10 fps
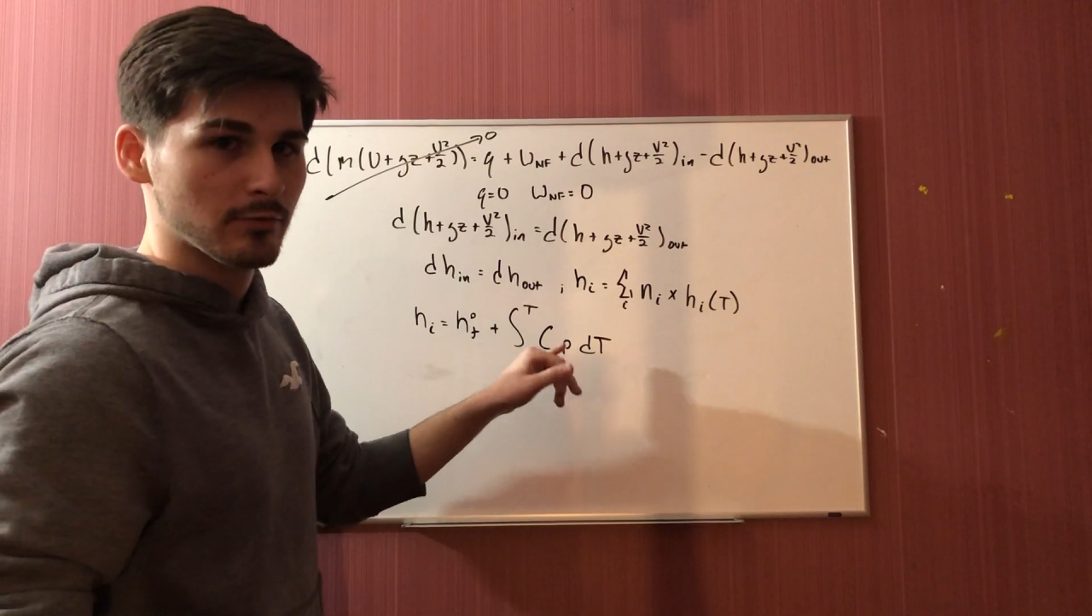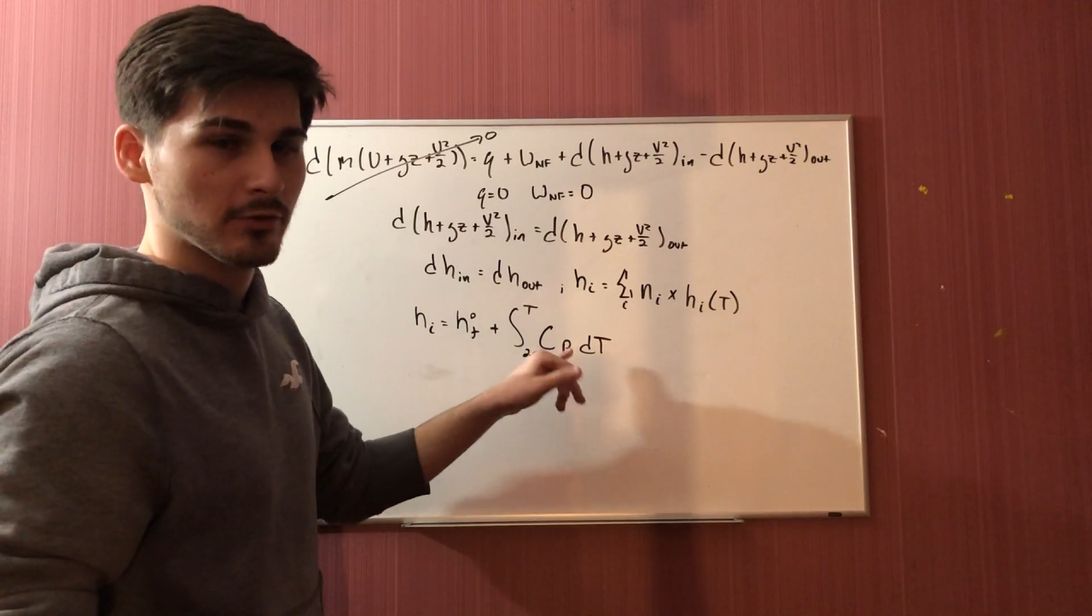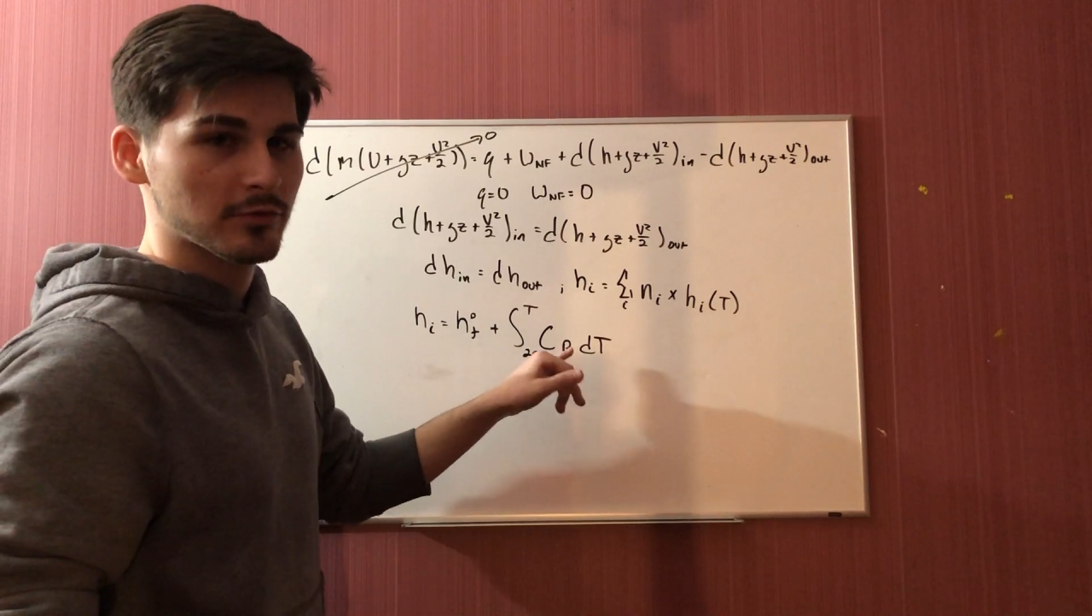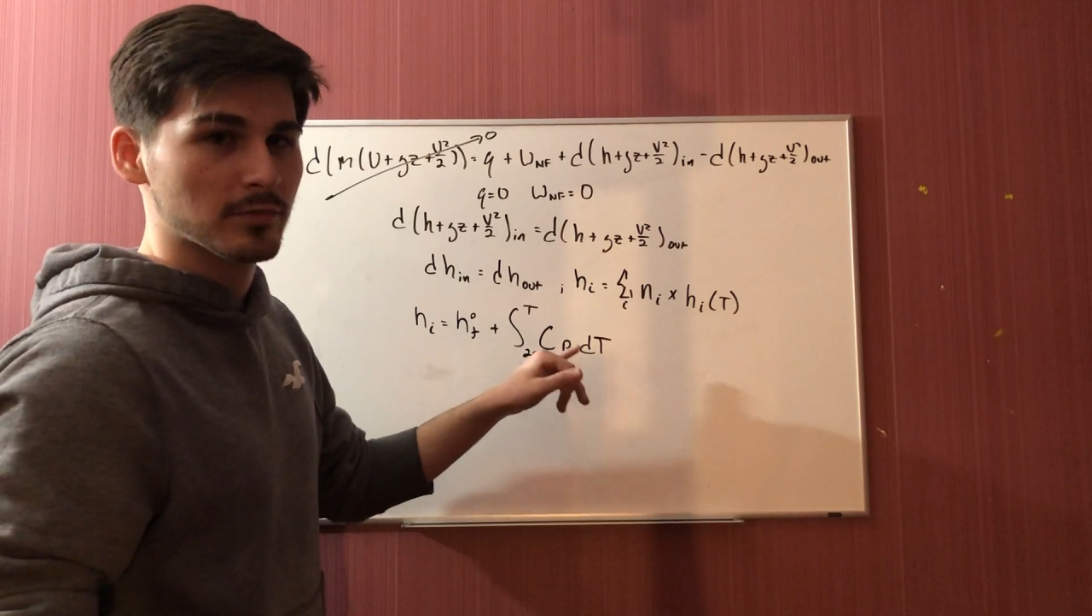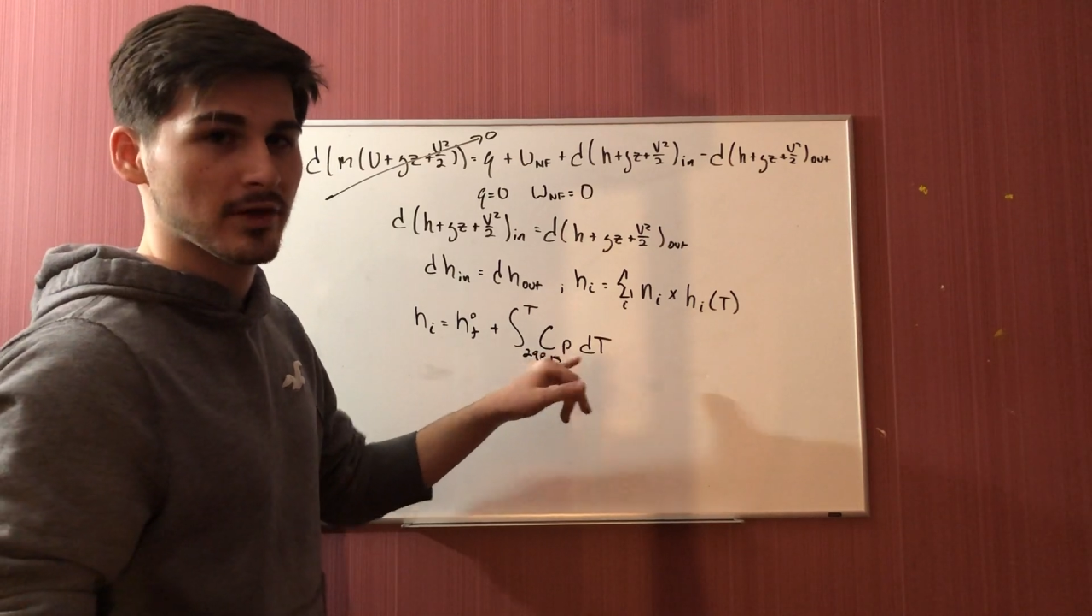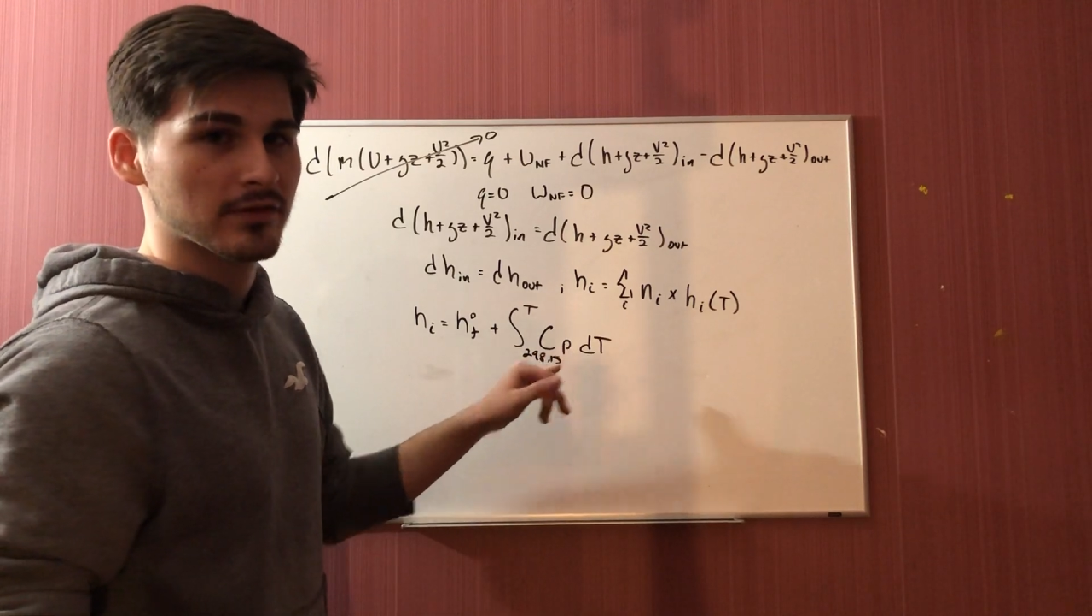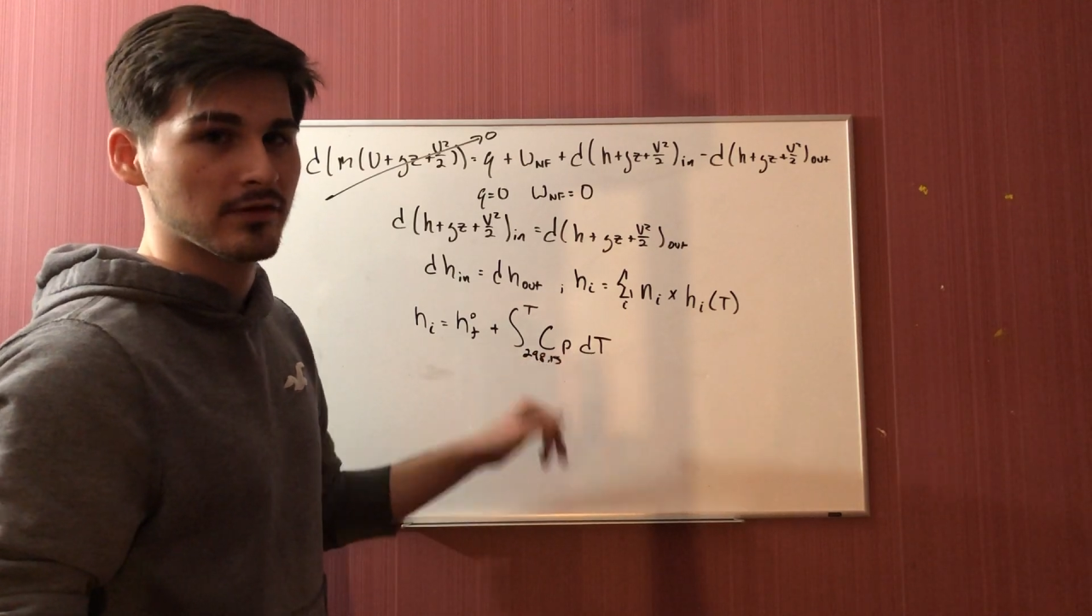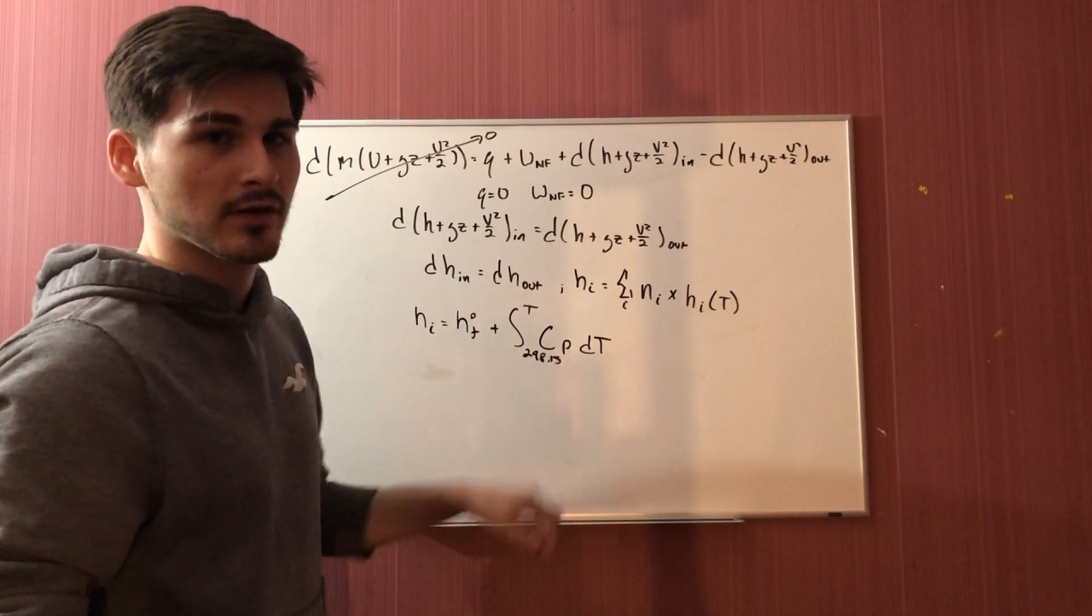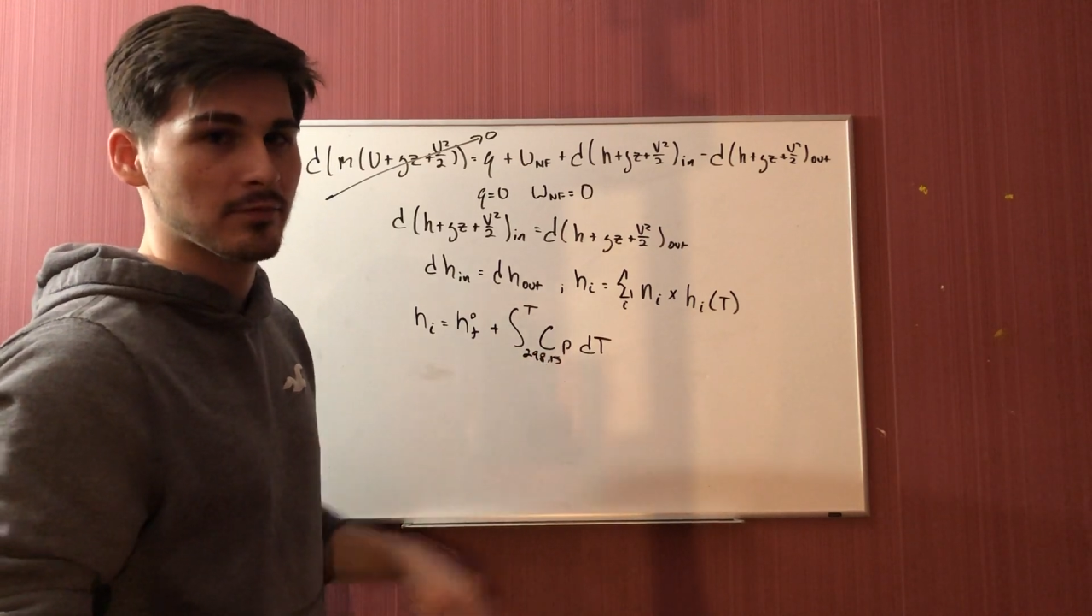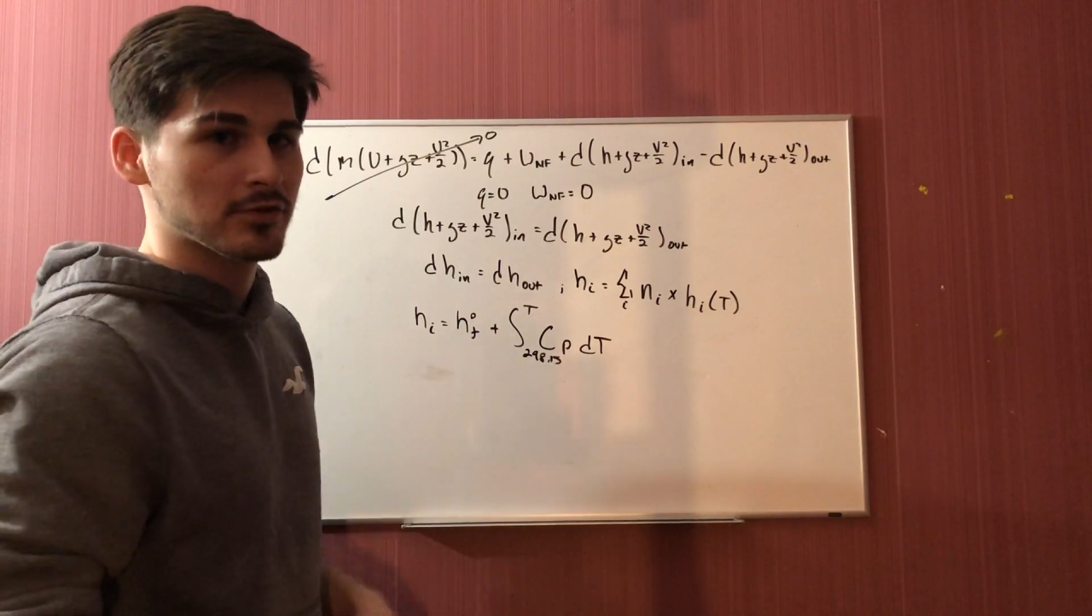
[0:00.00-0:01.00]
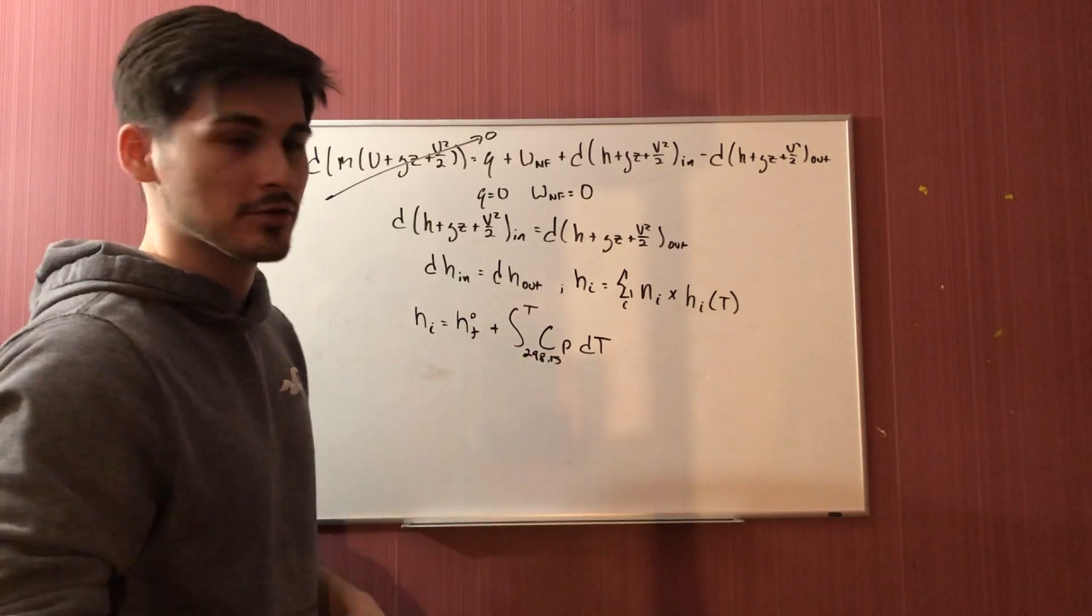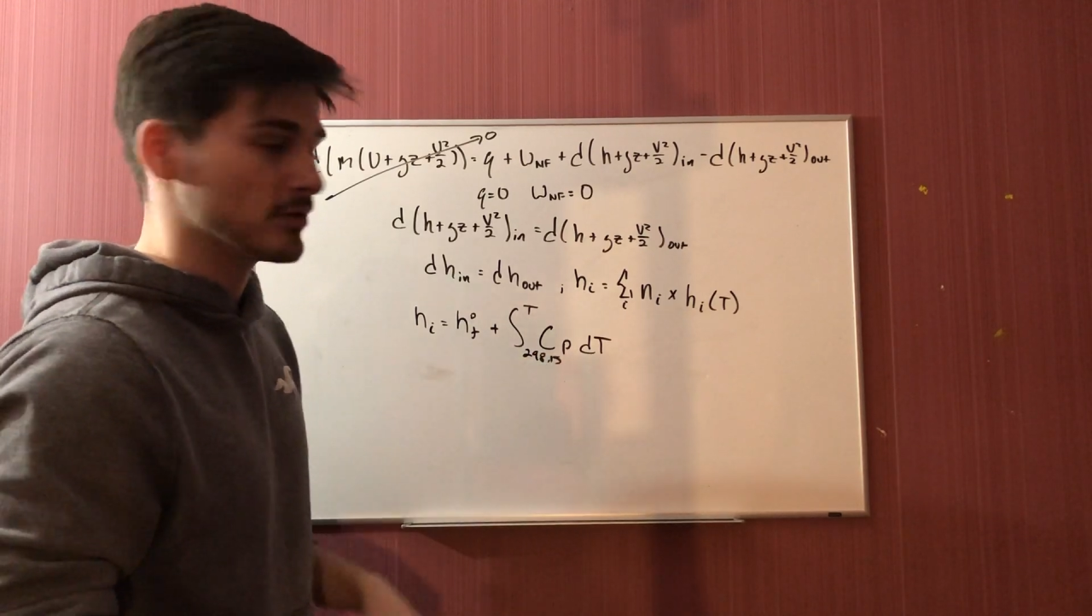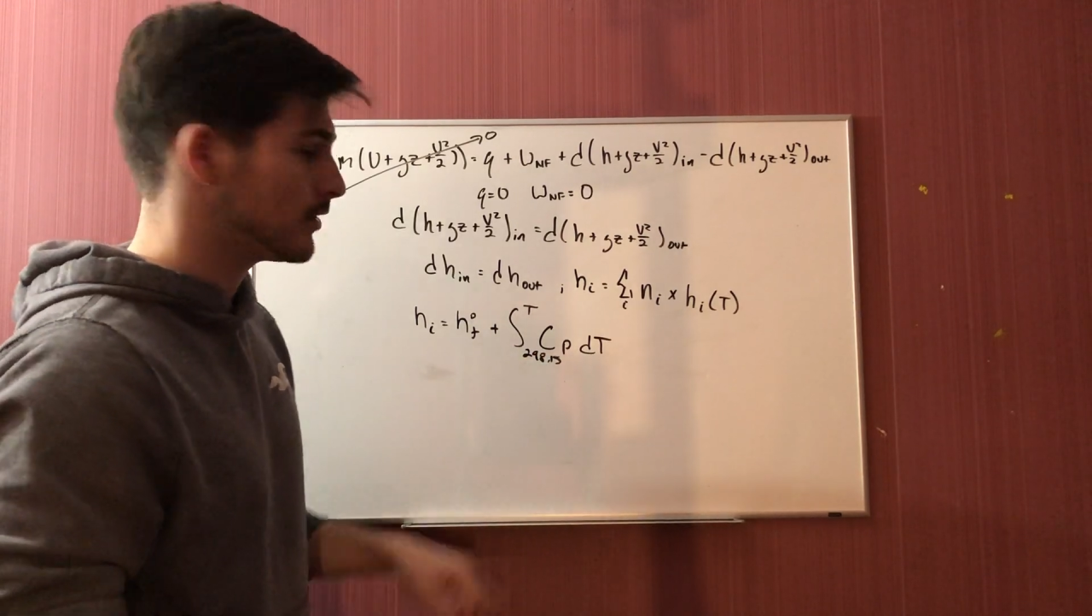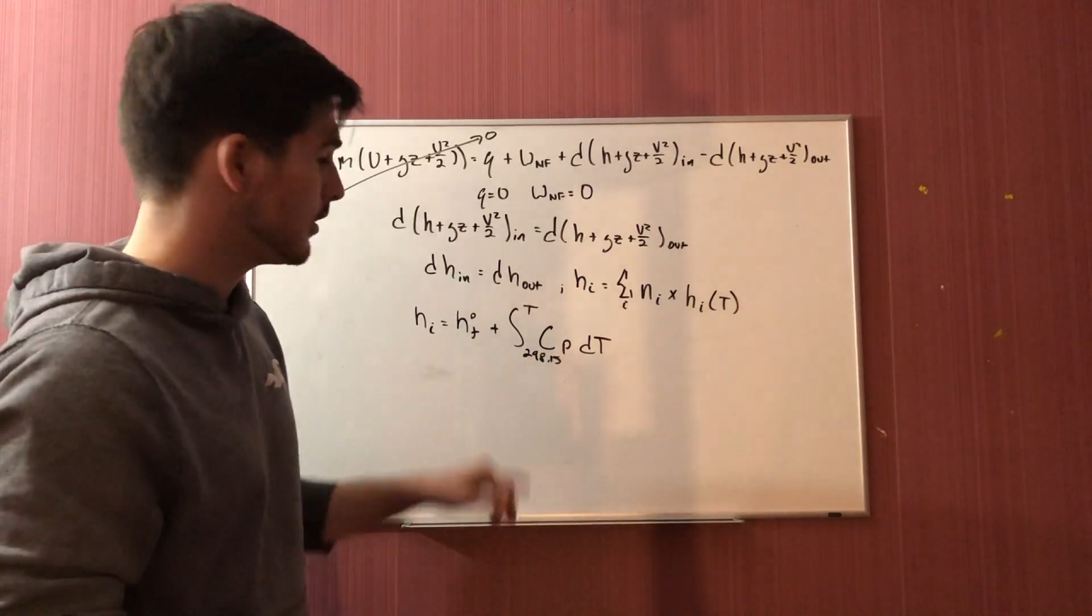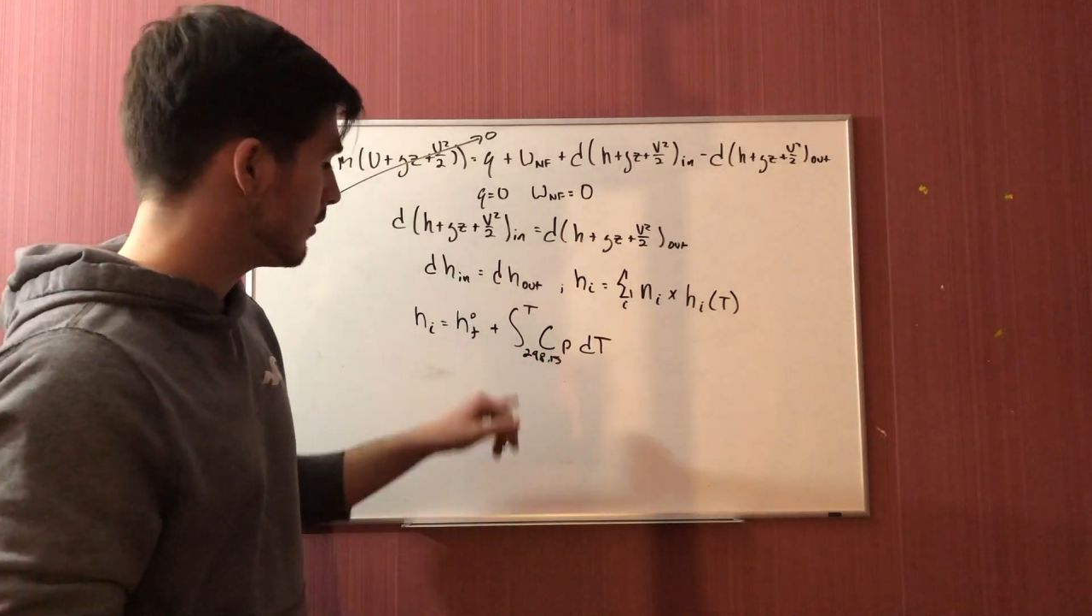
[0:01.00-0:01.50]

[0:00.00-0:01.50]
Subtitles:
with respect to temperature